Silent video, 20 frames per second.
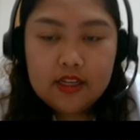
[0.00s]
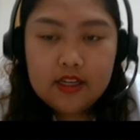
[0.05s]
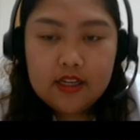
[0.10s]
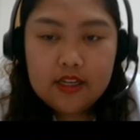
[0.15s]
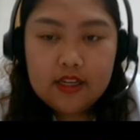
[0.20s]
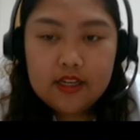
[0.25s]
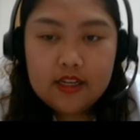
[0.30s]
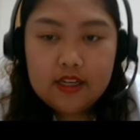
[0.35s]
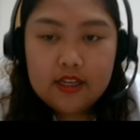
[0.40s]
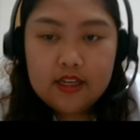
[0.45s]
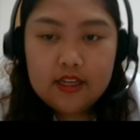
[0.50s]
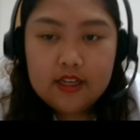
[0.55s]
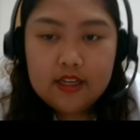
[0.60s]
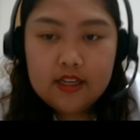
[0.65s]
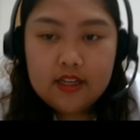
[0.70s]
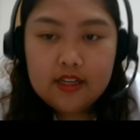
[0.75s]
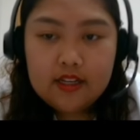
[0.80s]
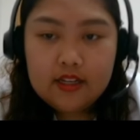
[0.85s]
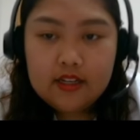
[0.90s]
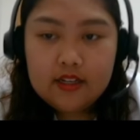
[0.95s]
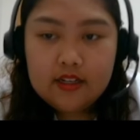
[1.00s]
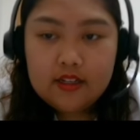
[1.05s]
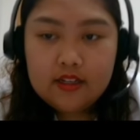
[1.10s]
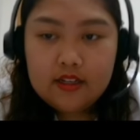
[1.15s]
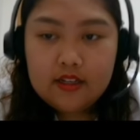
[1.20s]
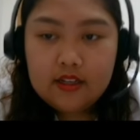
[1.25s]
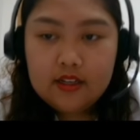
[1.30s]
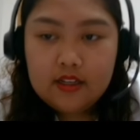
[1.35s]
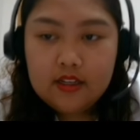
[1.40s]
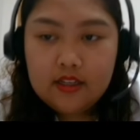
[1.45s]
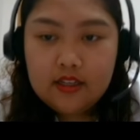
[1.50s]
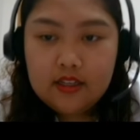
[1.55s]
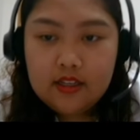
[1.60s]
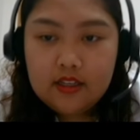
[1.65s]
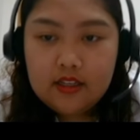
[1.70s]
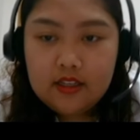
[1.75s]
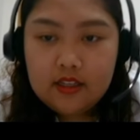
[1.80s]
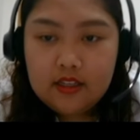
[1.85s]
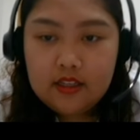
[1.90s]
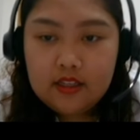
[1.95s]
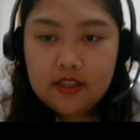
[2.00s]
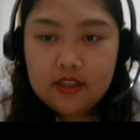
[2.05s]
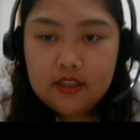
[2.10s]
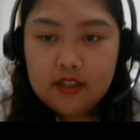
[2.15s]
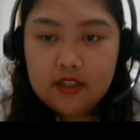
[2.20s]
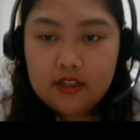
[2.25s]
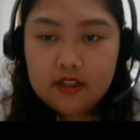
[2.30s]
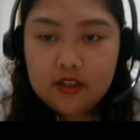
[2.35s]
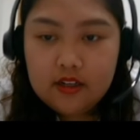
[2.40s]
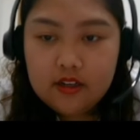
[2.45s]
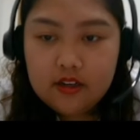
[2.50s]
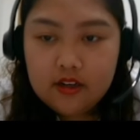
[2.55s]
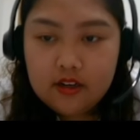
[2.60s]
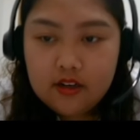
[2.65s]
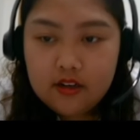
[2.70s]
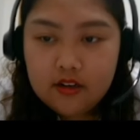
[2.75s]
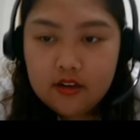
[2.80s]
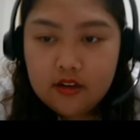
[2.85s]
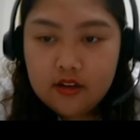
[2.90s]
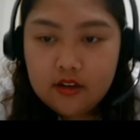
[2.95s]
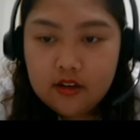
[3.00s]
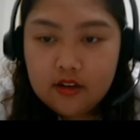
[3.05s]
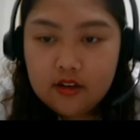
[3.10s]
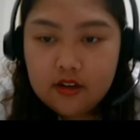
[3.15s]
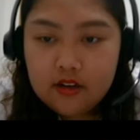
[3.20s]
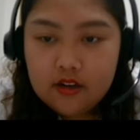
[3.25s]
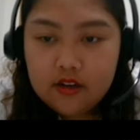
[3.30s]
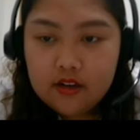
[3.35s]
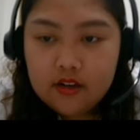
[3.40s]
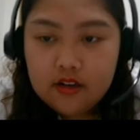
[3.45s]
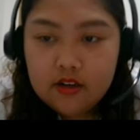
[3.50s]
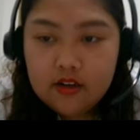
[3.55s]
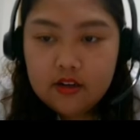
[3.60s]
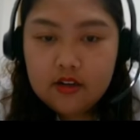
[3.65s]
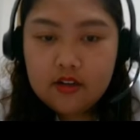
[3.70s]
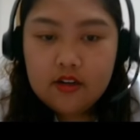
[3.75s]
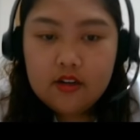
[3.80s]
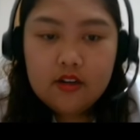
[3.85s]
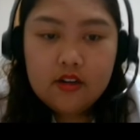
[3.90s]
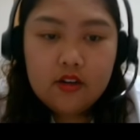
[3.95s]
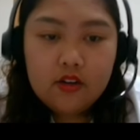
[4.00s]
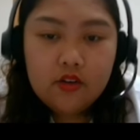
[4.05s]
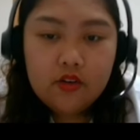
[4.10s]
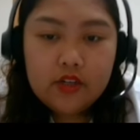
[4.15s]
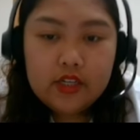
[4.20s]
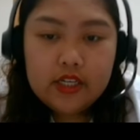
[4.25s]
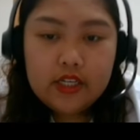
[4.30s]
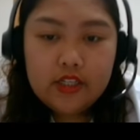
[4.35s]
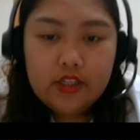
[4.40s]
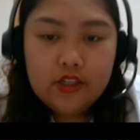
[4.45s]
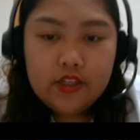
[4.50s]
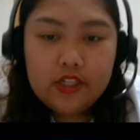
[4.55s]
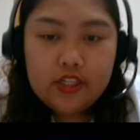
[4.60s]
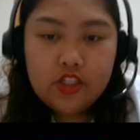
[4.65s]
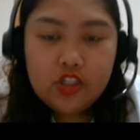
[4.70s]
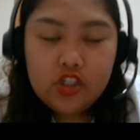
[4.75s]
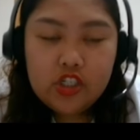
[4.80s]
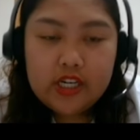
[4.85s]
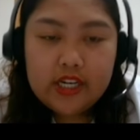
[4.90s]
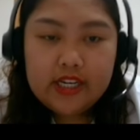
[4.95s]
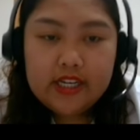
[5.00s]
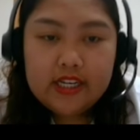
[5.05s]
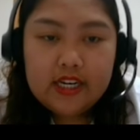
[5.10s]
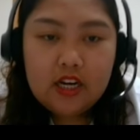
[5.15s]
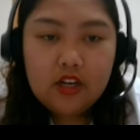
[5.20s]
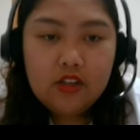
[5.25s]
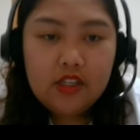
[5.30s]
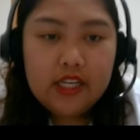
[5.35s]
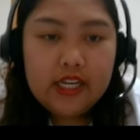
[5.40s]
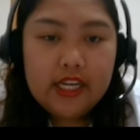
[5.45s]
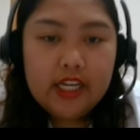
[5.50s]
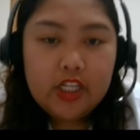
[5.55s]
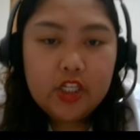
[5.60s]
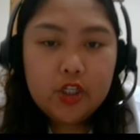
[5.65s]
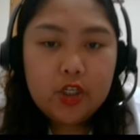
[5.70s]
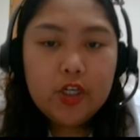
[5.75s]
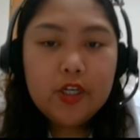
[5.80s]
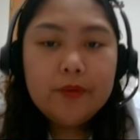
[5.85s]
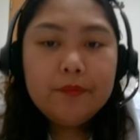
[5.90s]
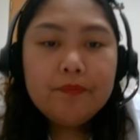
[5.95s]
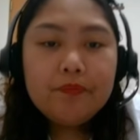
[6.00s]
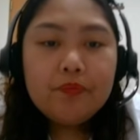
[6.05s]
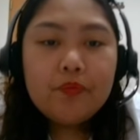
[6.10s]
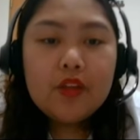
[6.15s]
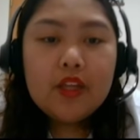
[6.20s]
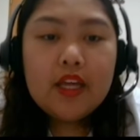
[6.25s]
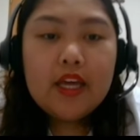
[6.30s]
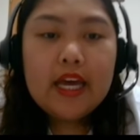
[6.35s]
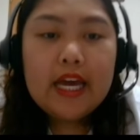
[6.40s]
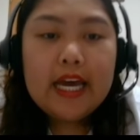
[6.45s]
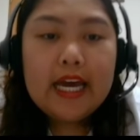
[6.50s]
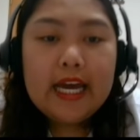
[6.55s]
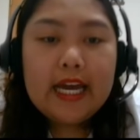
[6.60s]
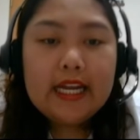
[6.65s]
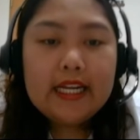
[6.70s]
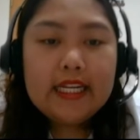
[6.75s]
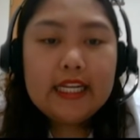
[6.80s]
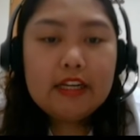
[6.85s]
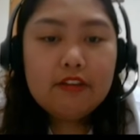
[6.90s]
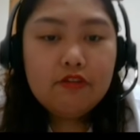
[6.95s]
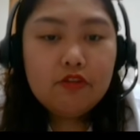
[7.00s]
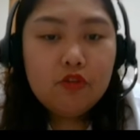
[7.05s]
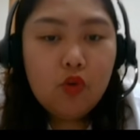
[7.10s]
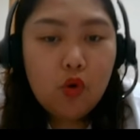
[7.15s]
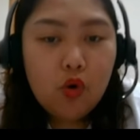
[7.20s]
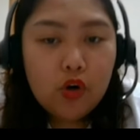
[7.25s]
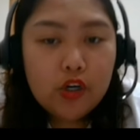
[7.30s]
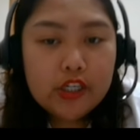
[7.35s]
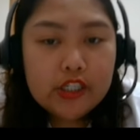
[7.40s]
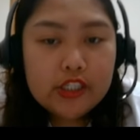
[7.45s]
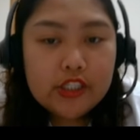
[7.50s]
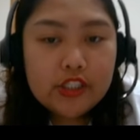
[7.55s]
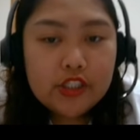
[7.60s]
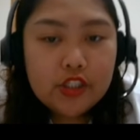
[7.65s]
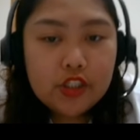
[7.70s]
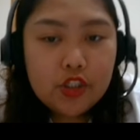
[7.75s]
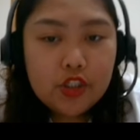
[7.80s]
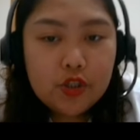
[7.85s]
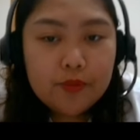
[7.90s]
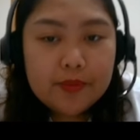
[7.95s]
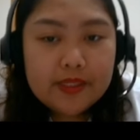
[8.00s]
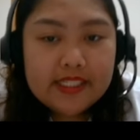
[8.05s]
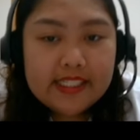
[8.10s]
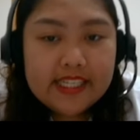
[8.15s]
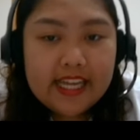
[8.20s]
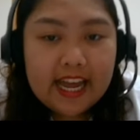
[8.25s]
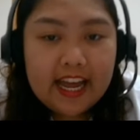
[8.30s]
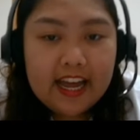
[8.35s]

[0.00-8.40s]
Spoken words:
and here, okay, you can check it out later. And of course, you must